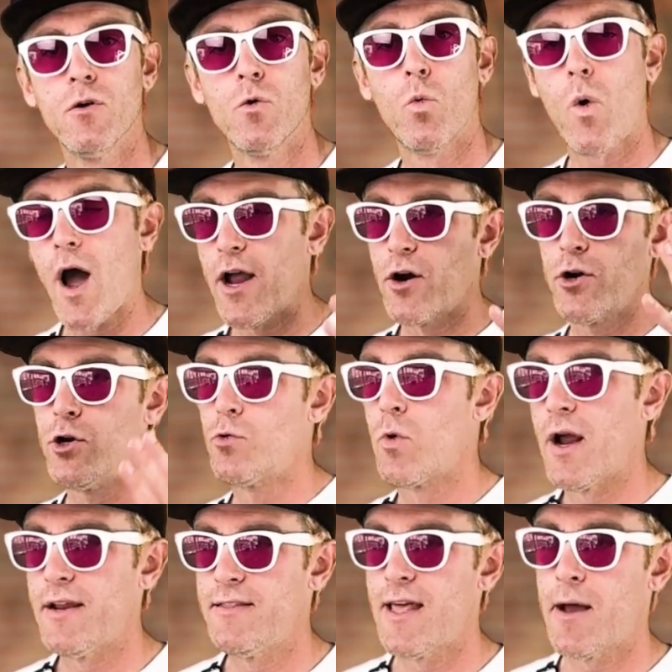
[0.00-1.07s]
Why are you
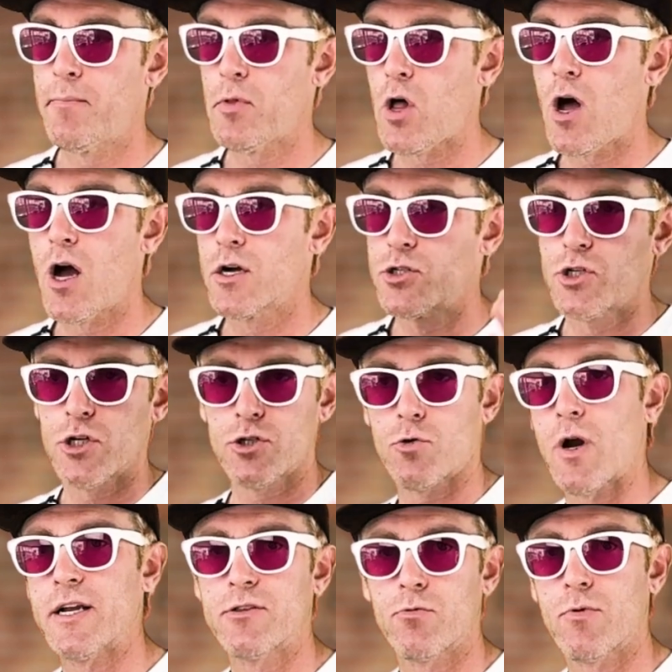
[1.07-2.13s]
writing that blog? Just
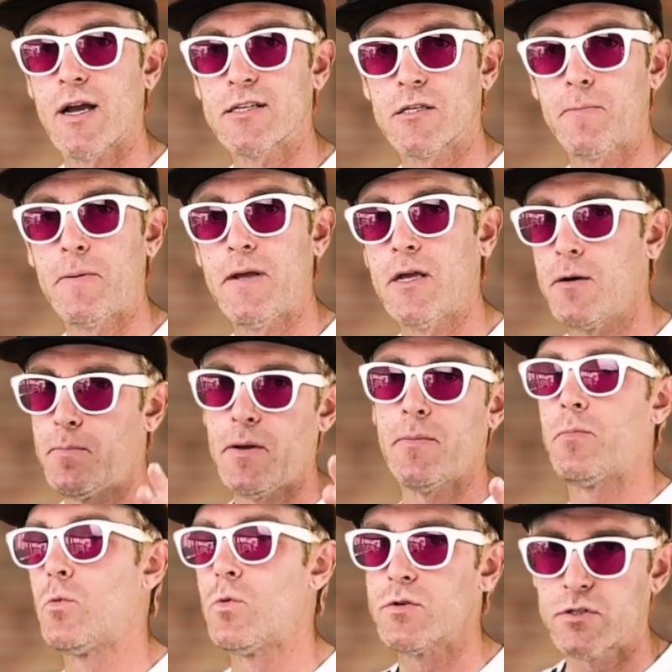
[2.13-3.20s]
write the recipe and
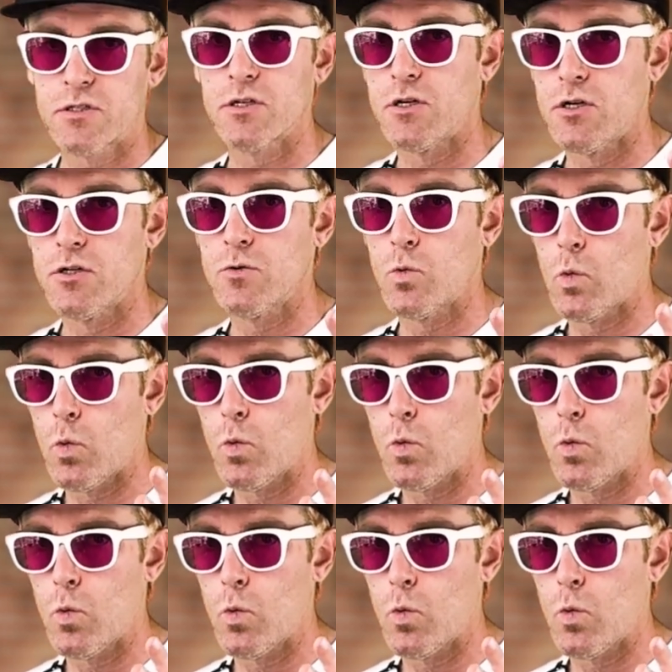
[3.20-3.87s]
people will still